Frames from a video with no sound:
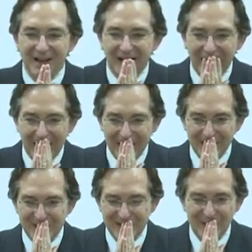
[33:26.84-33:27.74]

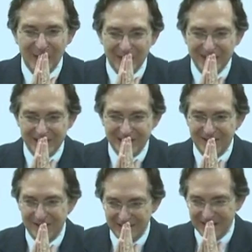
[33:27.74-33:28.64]
Uh, so that's,
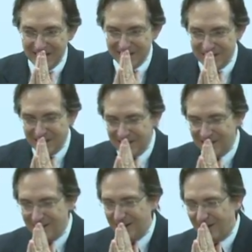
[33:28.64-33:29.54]
that's
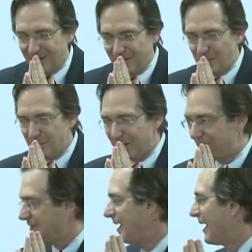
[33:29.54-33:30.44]
the, uh, the
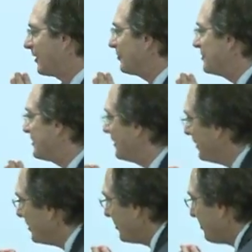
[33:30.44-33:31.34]
meritocracy